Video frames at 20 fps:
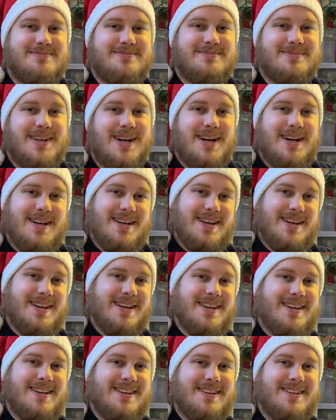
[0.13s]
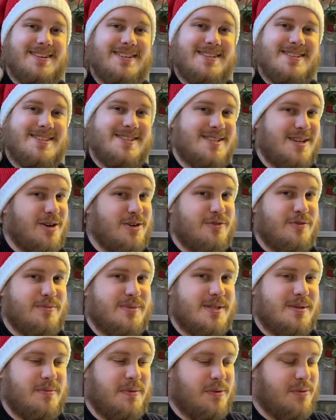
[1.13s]
Hi, this is Aaron from
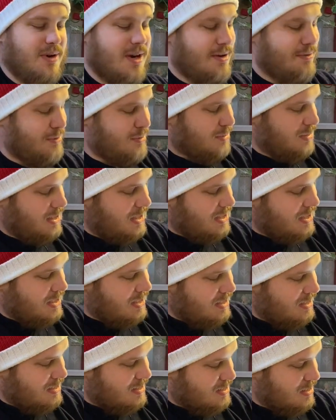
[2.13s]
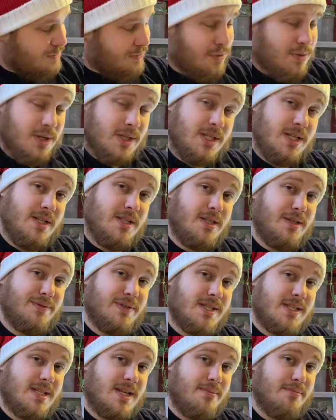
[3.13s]
Sibling Rivalry. It is the 14th of
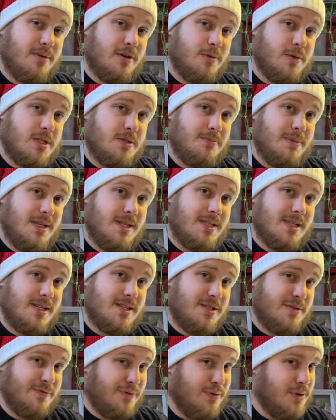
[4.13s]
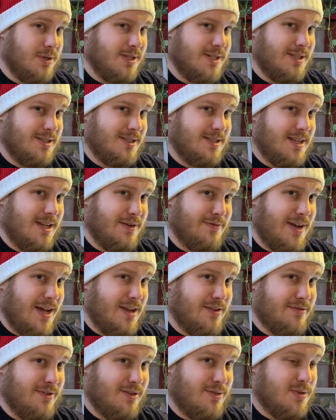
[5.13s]
December, which means it's the 14th day of
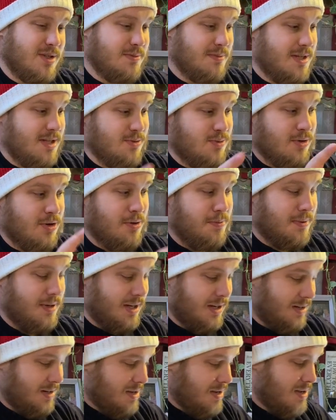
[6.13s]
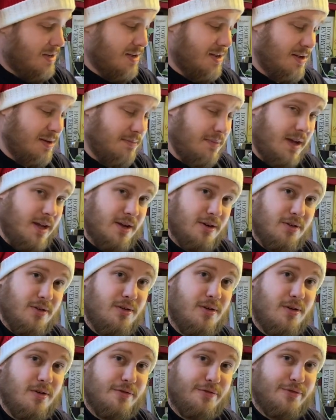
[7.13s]
Advent, which means we're opening panel
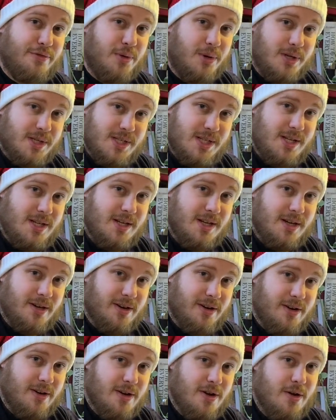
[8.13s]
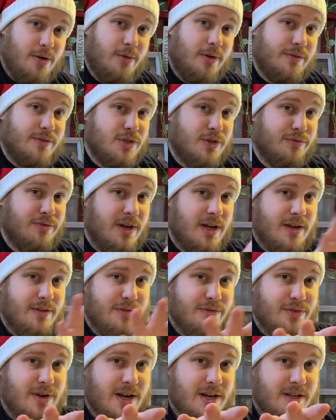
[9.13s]
14 here. We've survived
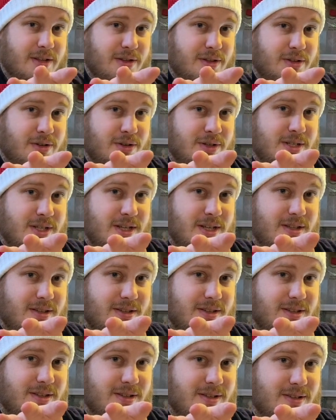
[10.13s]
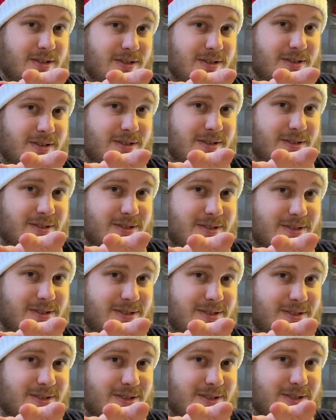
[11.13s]
Friday the 13th,
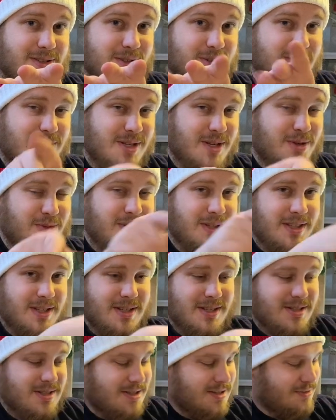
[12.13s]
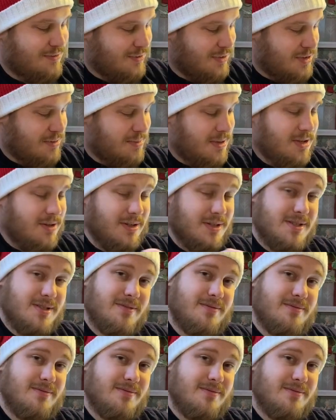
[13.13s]
so stick with us for the build.